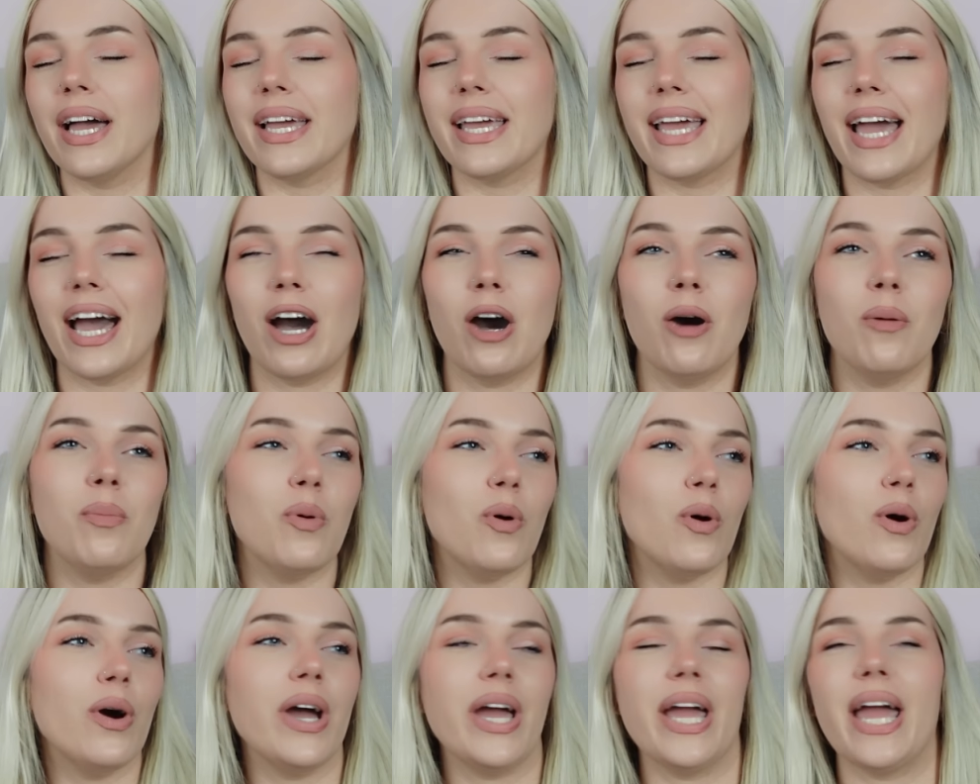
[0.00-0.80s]

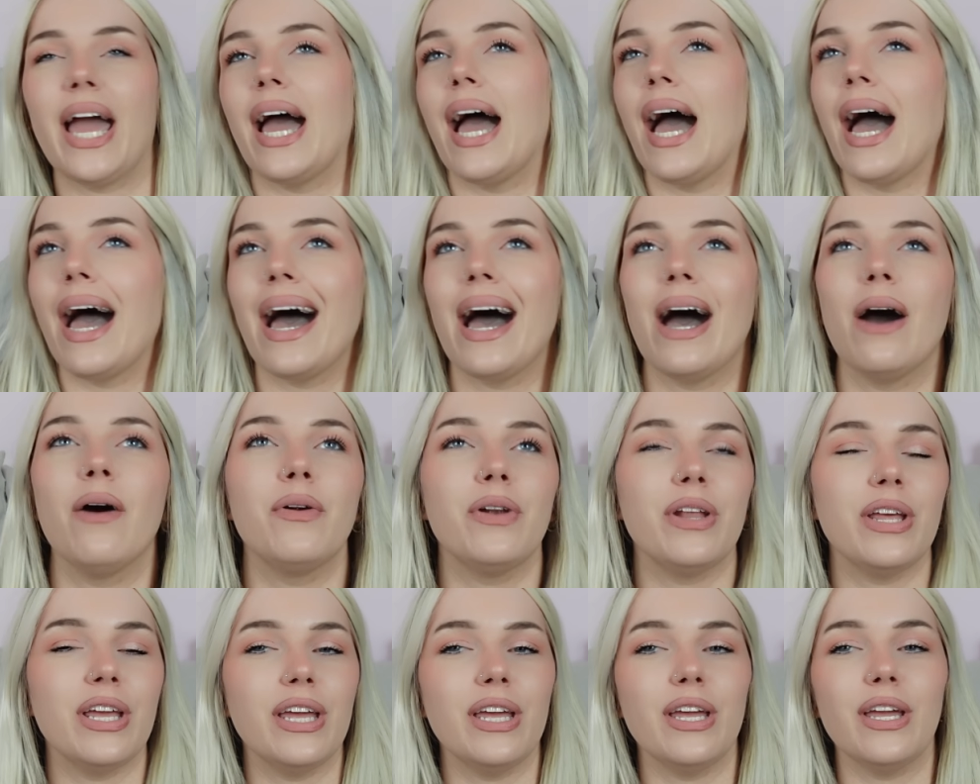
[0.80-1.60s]
cowboy,
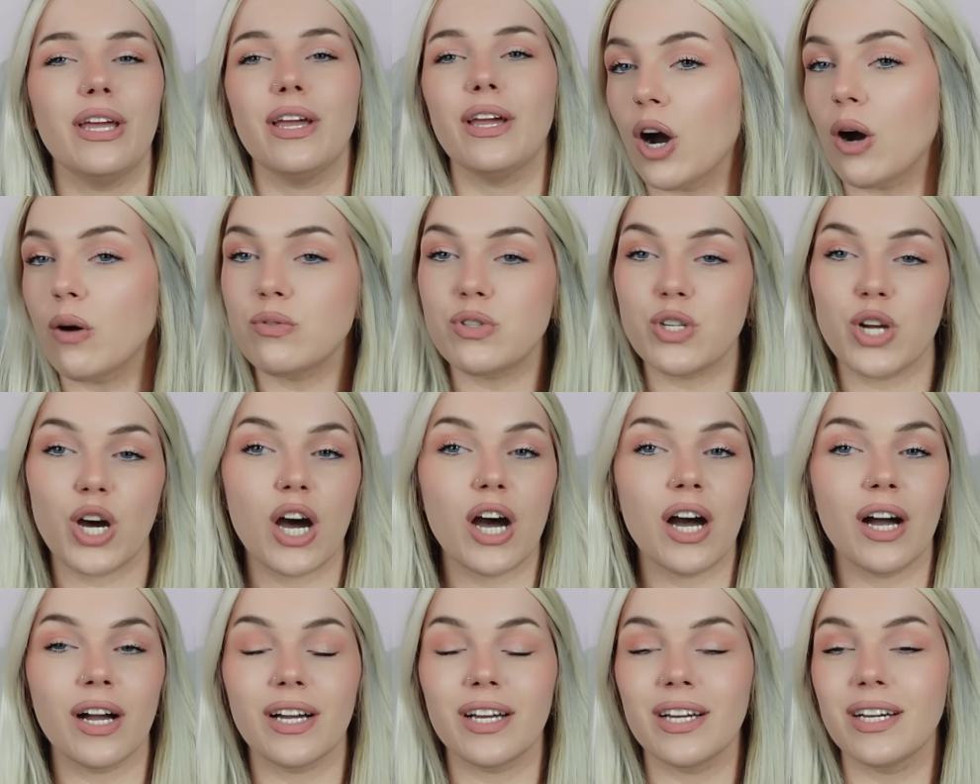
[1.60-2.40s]
howdy,
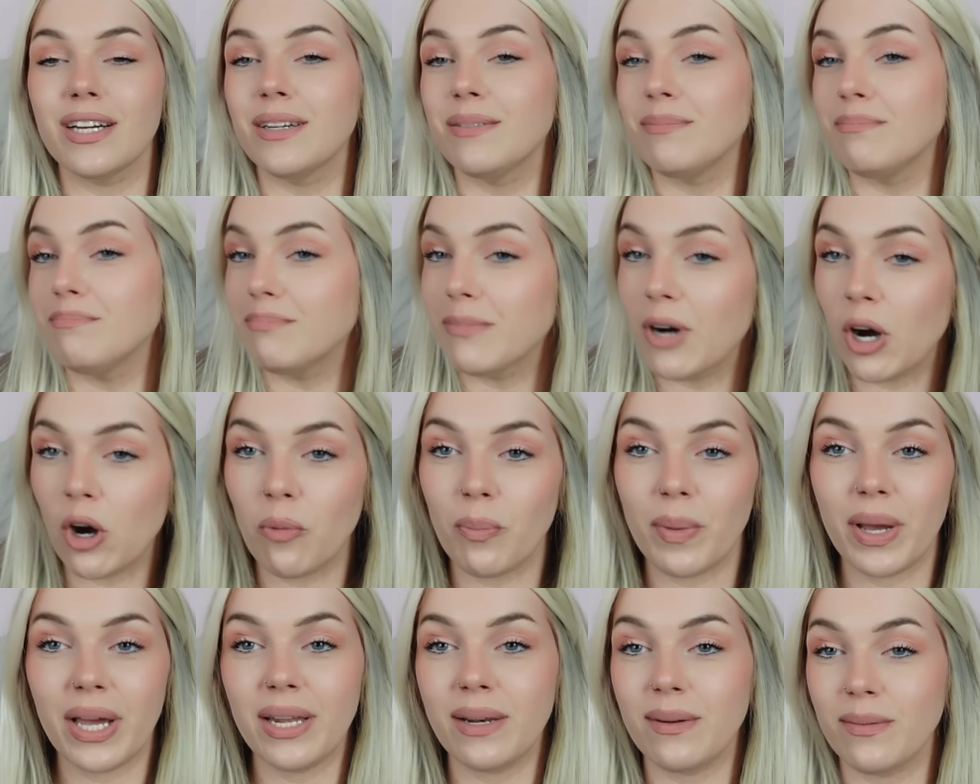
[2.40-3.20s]
podunk
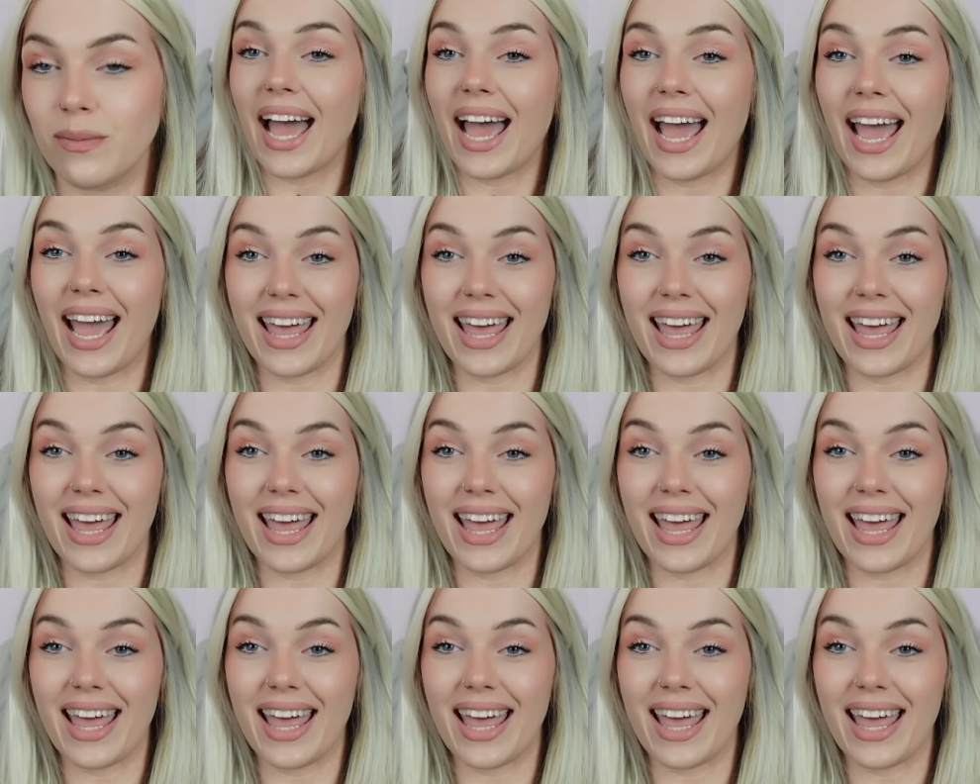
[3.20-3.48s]
moment.